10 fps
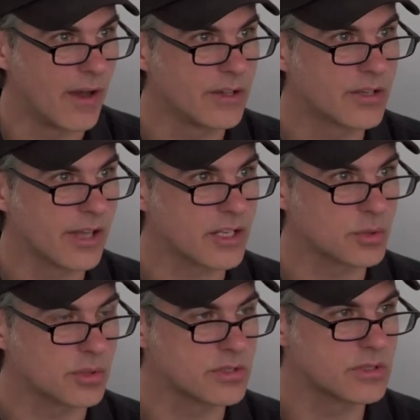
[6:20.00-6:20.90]

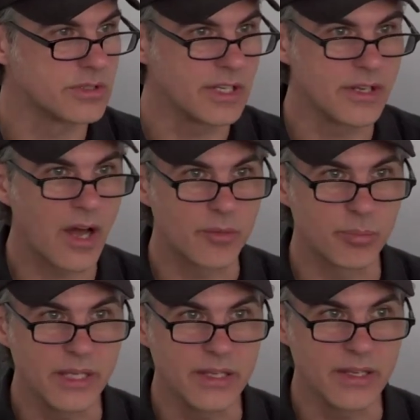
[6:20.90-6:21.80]
Intellectuals need
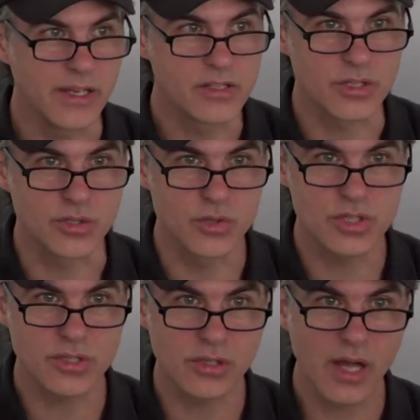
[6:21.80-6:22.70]
not be
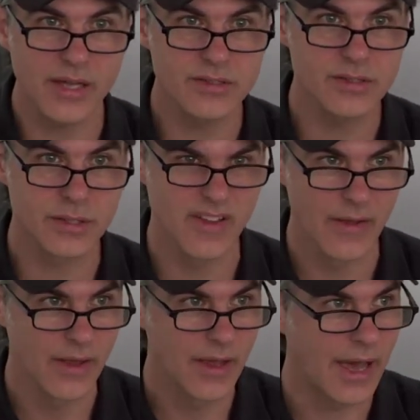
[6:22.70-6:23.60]
institutionalized,
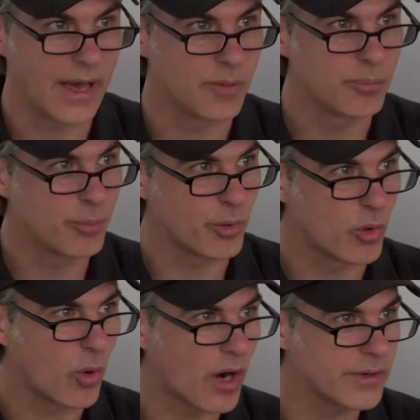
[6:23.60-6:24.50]
and people
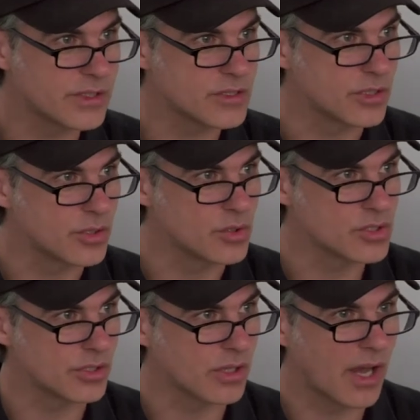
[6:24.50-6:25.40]
who are
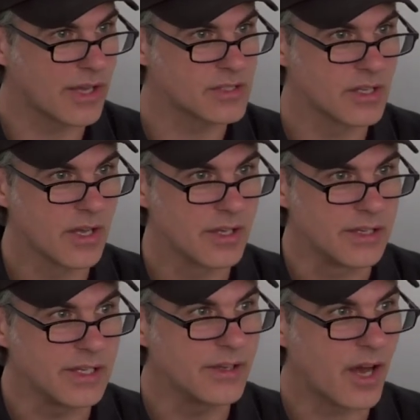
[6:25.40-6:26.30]
institutionalized
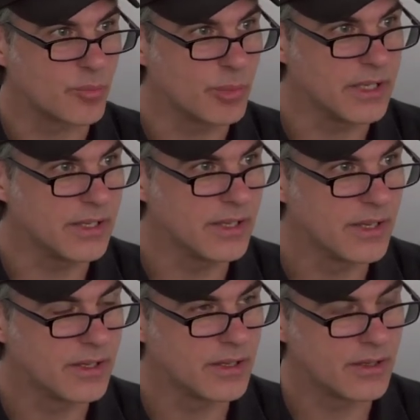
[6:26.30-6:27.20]
need not be
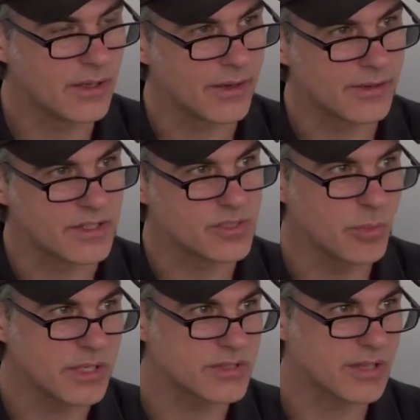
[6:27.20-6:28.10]

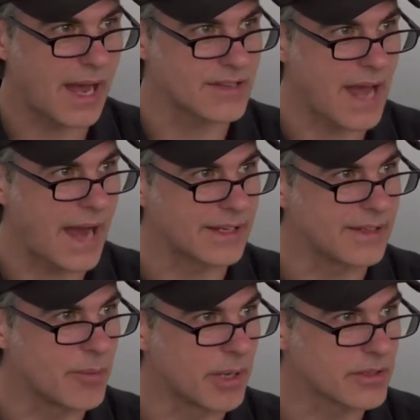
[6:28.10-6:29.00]
dismissed as
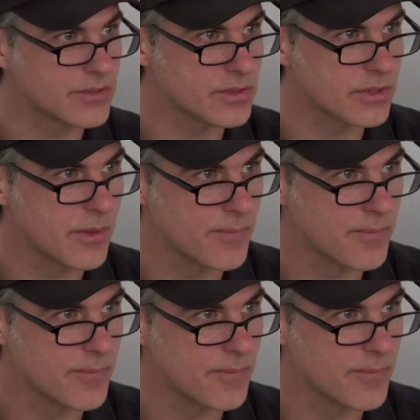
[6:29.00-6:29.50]
academics